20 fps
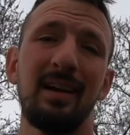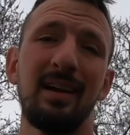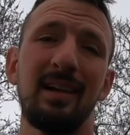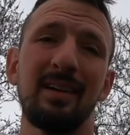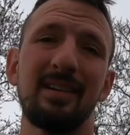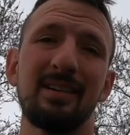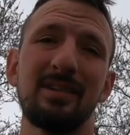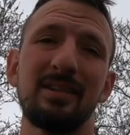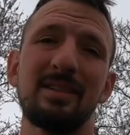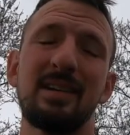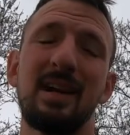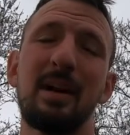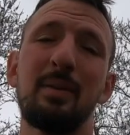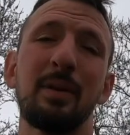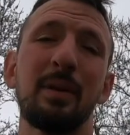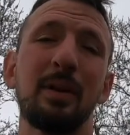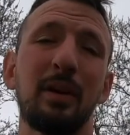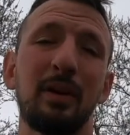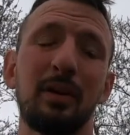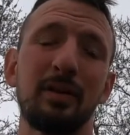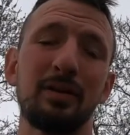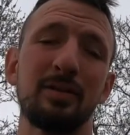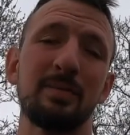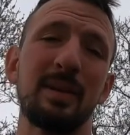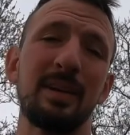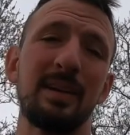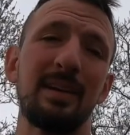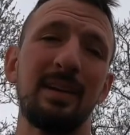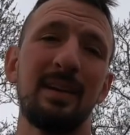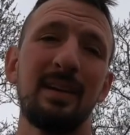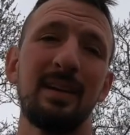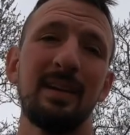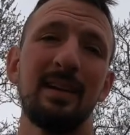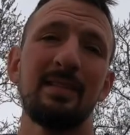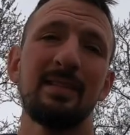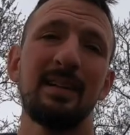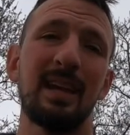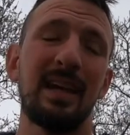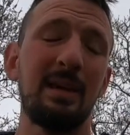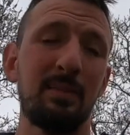just help encourage me
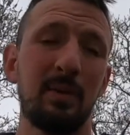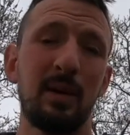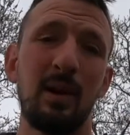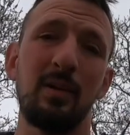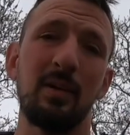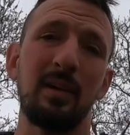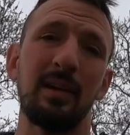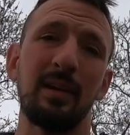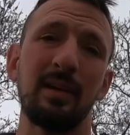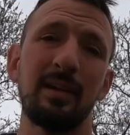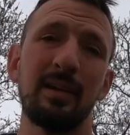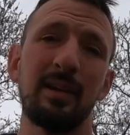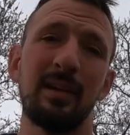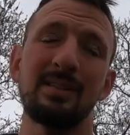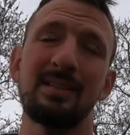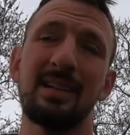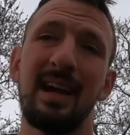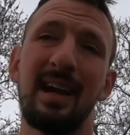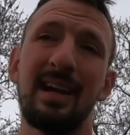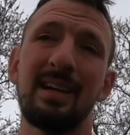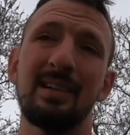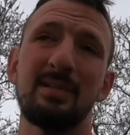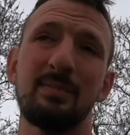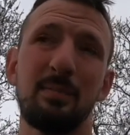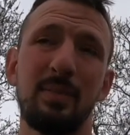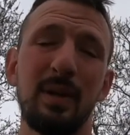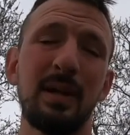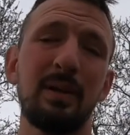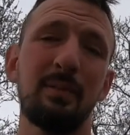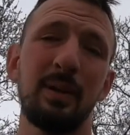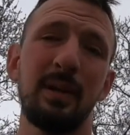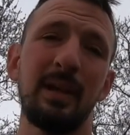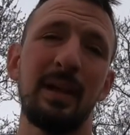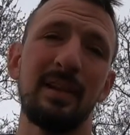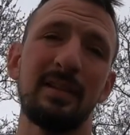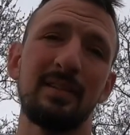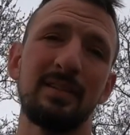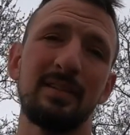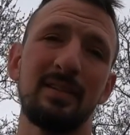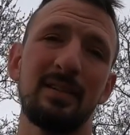to keep going, because God has big
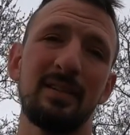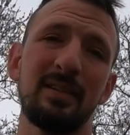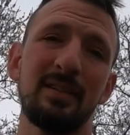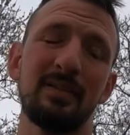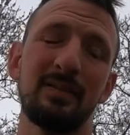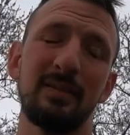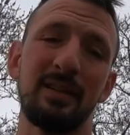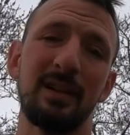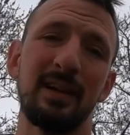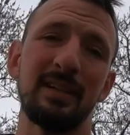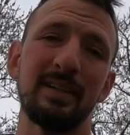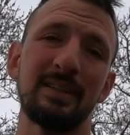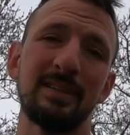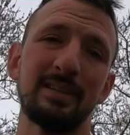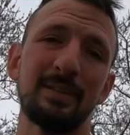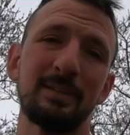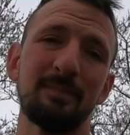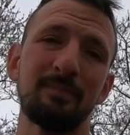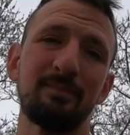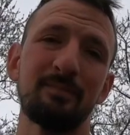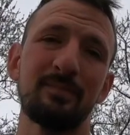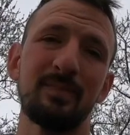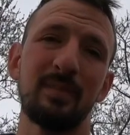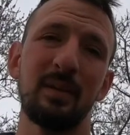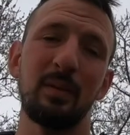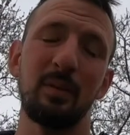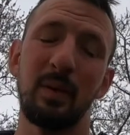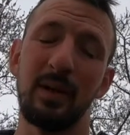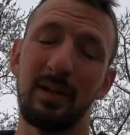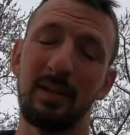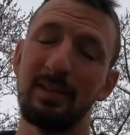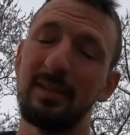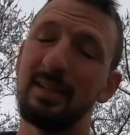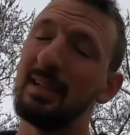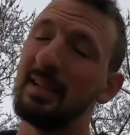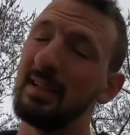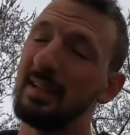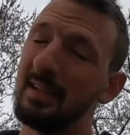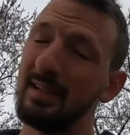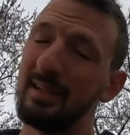plans for us. Well,
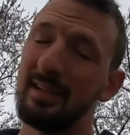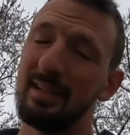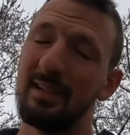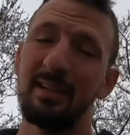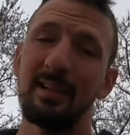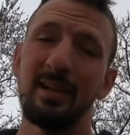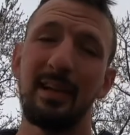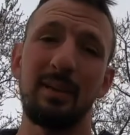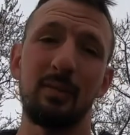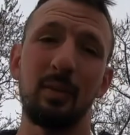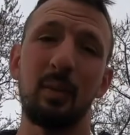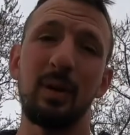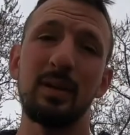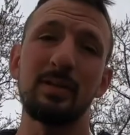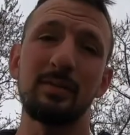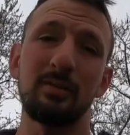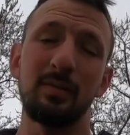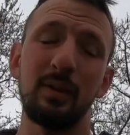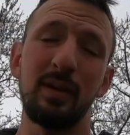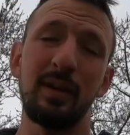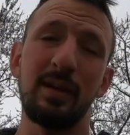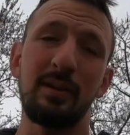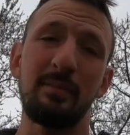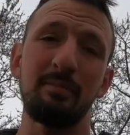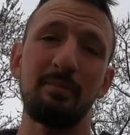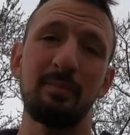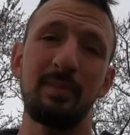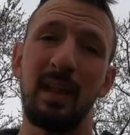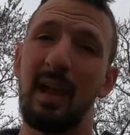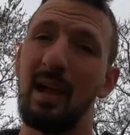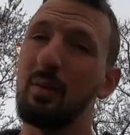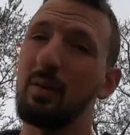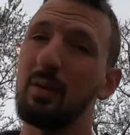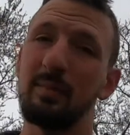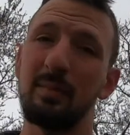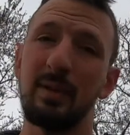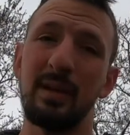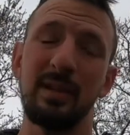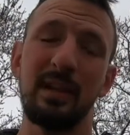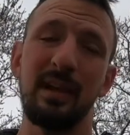if it wasn't for him, I
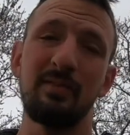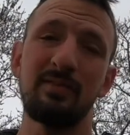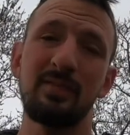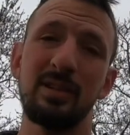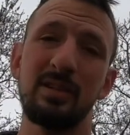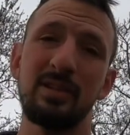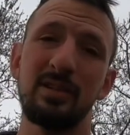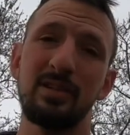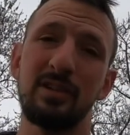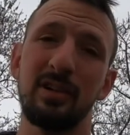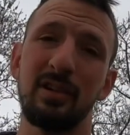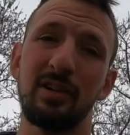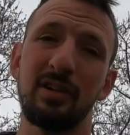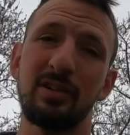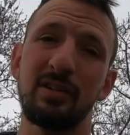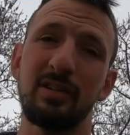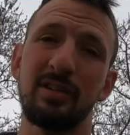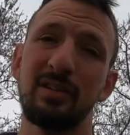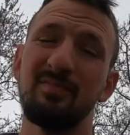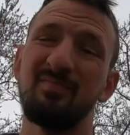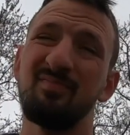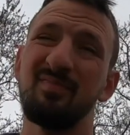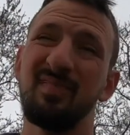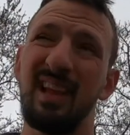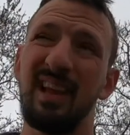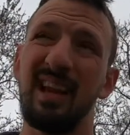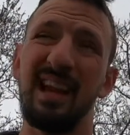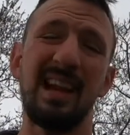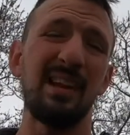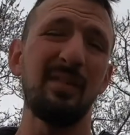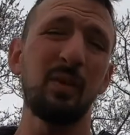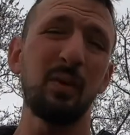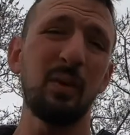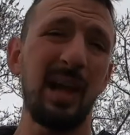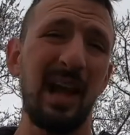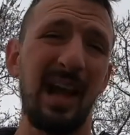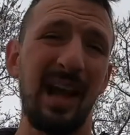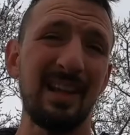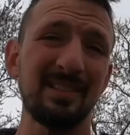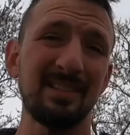wouldn't be at Life Changing Church, and I never would
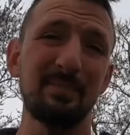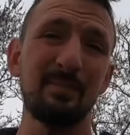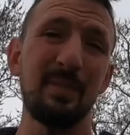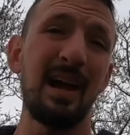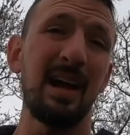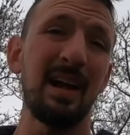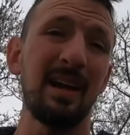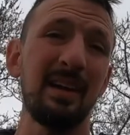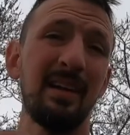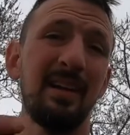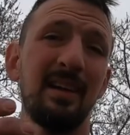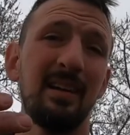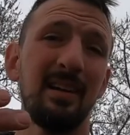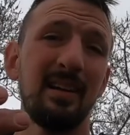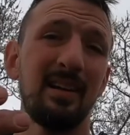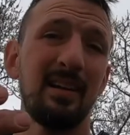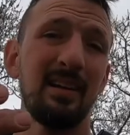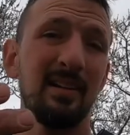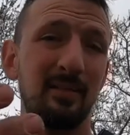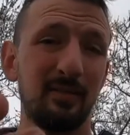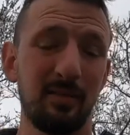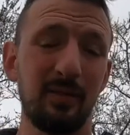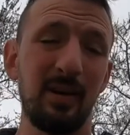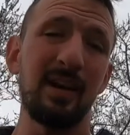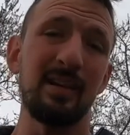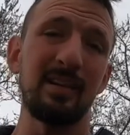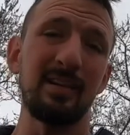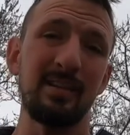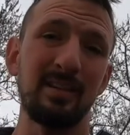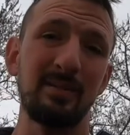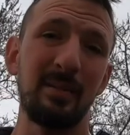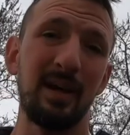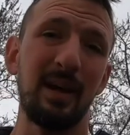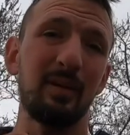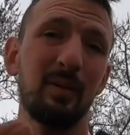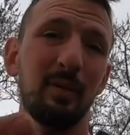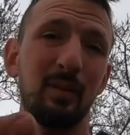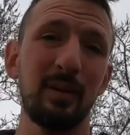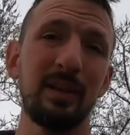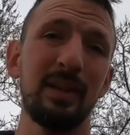have asked my friend, my
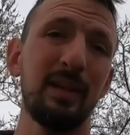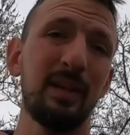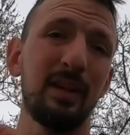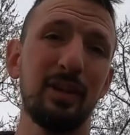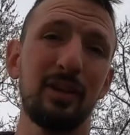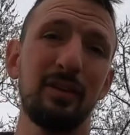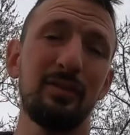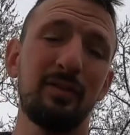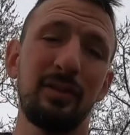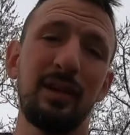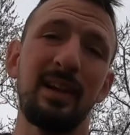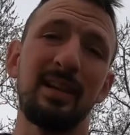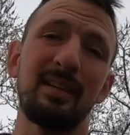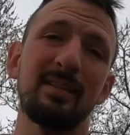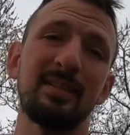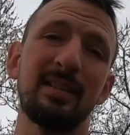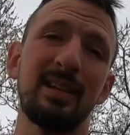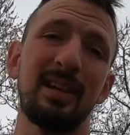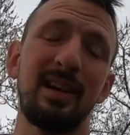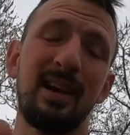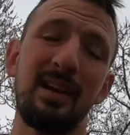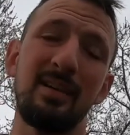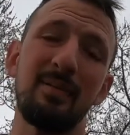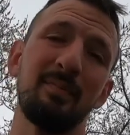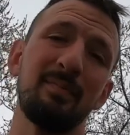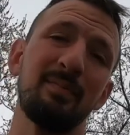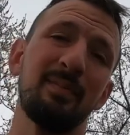really good friend, to come